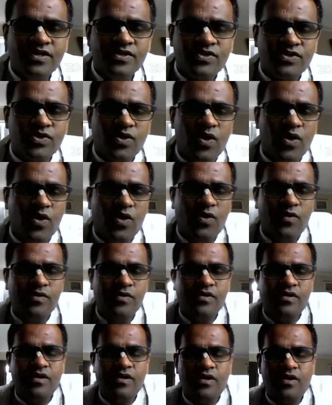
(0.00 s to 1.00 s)
So
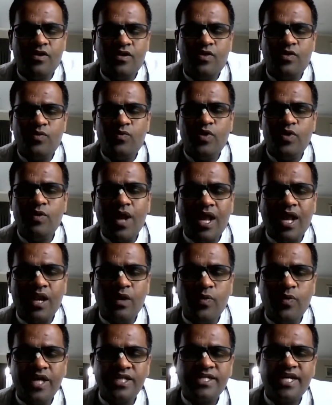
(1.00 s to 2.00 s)
we will
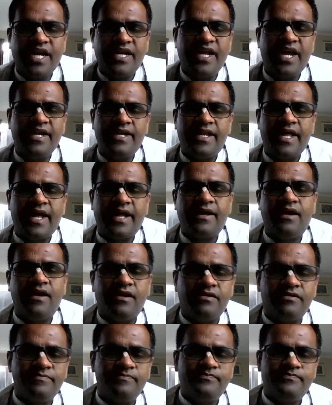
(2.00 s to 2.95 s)
always get entangled